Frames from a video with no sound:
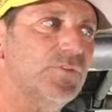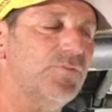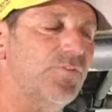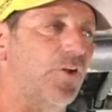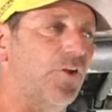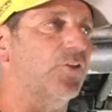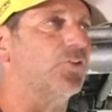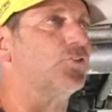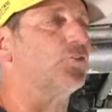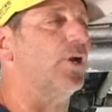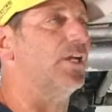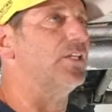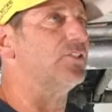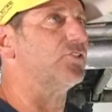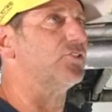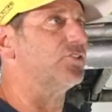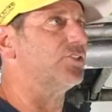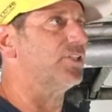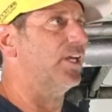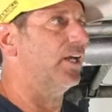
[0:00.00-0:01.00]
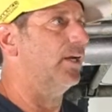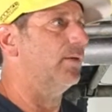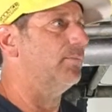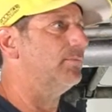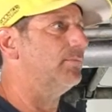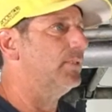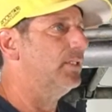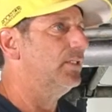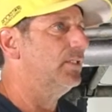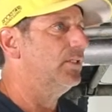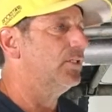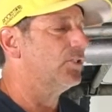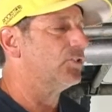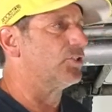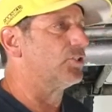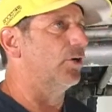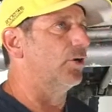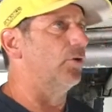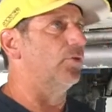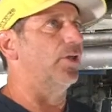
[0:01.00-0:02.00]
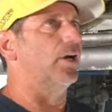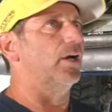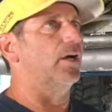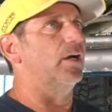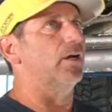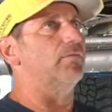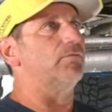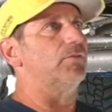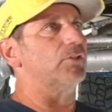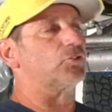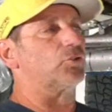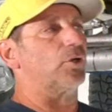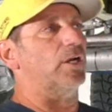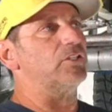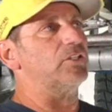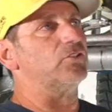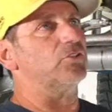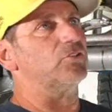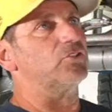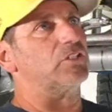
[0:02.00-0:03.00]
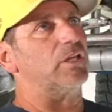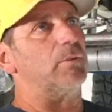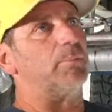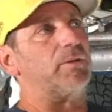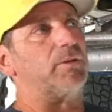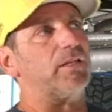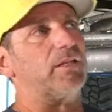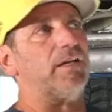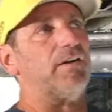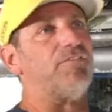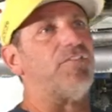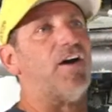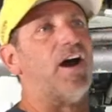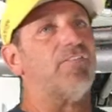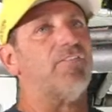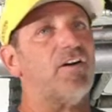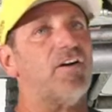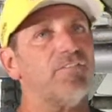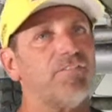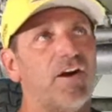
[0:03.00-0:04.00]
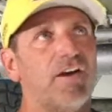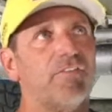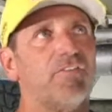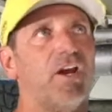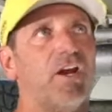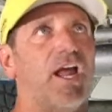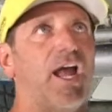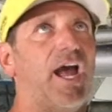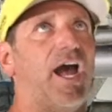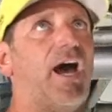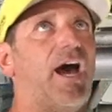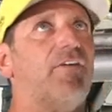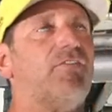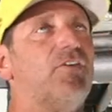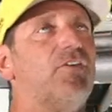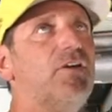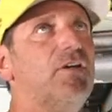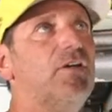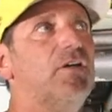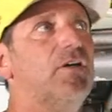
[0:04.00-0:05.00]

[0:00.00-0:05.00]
For the tracer setup. So the tracer is typically a 5x5.5